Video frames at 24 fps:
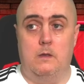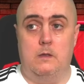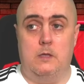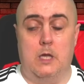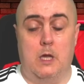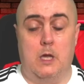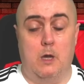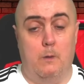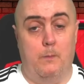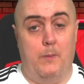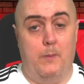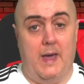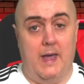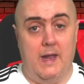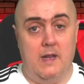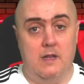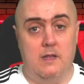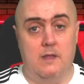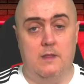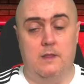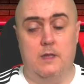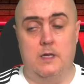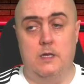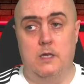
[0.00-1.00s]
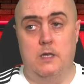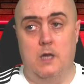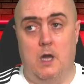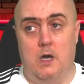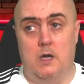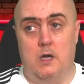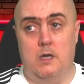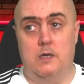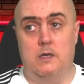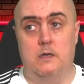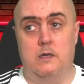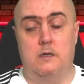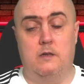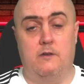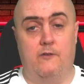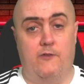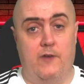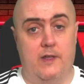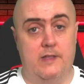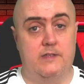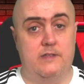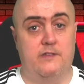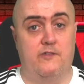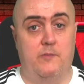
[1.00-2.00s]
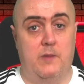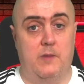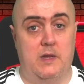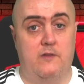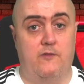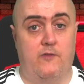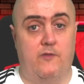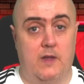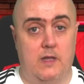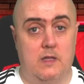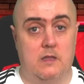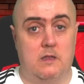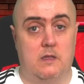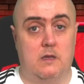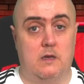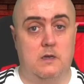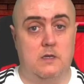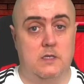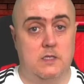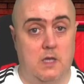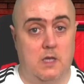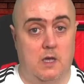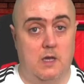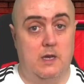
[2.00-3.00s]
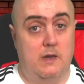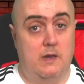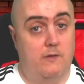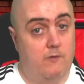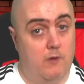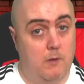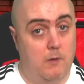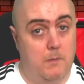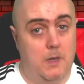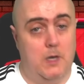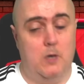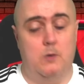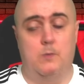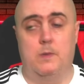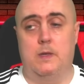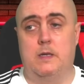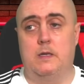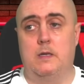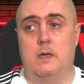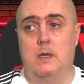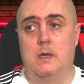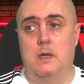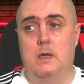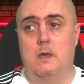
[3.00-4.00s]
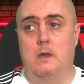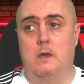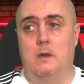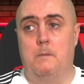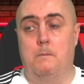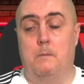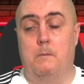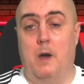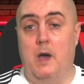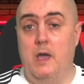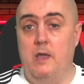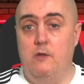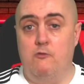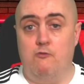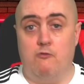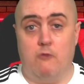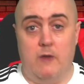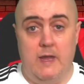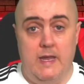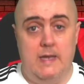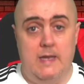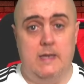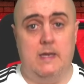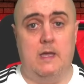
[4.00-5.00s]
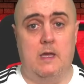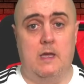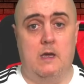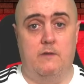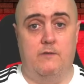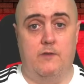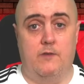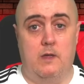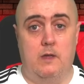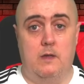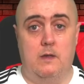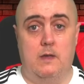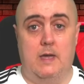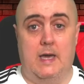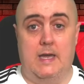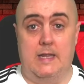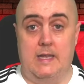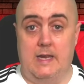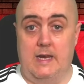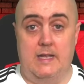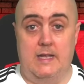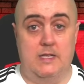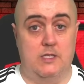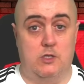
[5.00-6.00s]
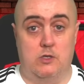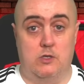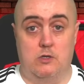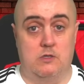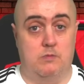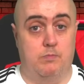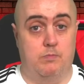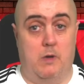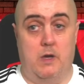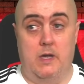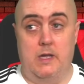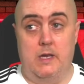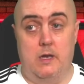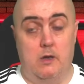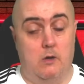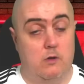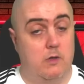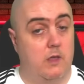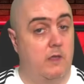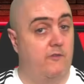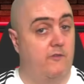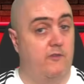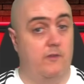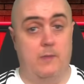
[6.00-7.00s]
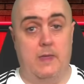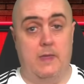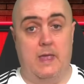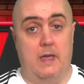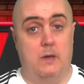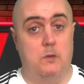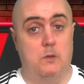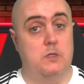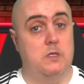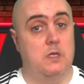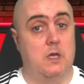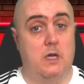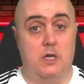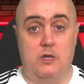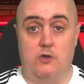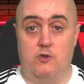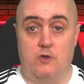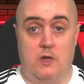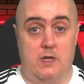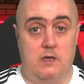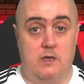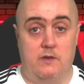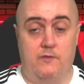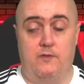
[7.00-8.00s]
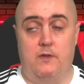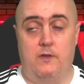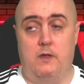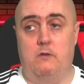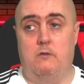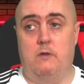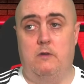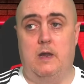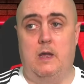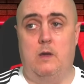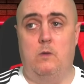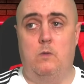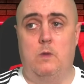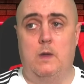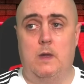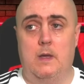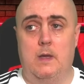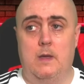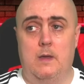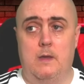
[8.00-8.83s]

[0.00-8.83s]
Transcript: to go back to the non defensive midfielder signing for a moment, my reading of it, and it is just my looking from the outside, trying to figure it out,